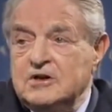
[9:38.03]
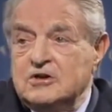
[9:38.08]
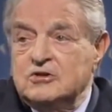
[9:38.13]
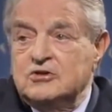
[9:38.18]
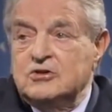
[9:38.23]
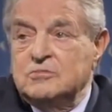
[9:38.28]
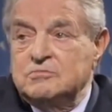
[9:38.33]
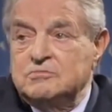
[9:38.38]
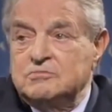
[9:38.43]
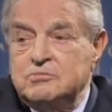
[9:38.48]

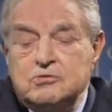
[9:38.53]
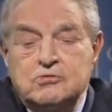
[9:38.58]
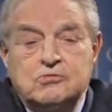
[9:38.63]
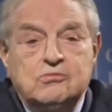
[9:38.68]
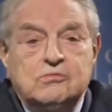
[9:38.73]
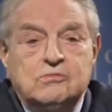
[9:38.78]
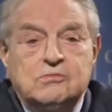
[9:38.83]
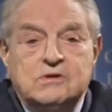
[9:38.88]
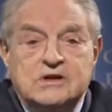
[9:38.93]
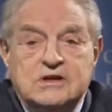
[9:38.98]
The
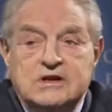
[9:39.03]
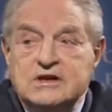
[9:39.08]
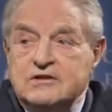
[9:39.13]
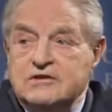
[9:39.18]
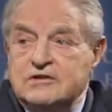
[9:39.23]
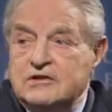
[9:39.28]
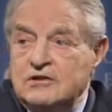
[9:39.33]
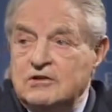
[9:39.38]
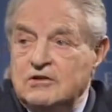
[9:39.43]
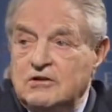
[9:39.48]
boom
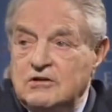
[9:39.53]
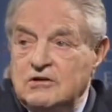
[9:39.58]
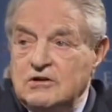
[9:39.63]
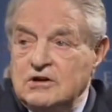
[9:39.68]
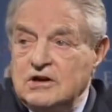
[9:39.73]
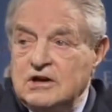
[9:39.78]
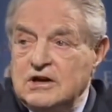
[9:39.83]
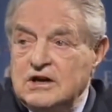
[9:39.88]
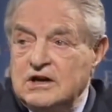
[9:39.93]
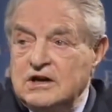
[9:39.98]
is
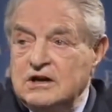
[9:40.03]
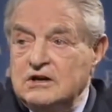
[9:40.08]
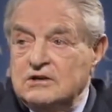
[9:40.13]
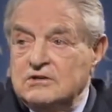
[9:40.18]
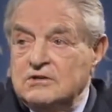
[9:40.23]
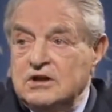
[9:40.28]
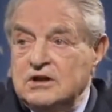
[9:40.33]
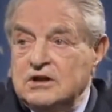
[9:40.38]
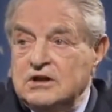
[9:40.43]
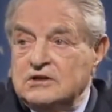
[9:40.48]
long
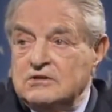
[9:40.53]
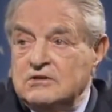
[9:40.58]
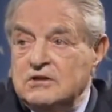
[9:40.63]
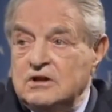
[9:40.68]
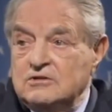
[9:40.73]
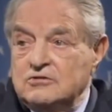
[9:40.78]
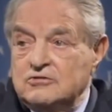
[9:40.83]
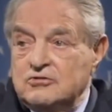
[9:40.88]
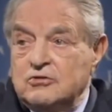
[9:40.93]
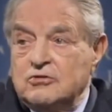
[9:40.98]

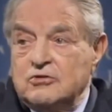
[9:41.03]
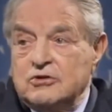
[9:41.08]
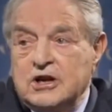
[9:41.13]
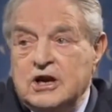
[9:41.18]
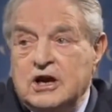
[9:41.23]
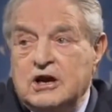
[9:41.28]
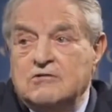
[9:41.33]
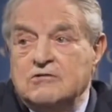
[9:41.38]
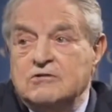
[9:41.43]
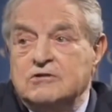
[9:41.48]
and drawn
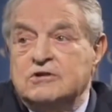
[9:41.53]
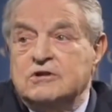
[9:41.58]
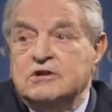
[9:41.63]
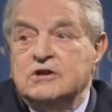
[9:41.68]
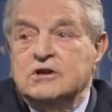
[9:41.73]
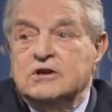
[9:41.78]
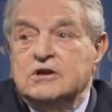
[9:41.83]
out,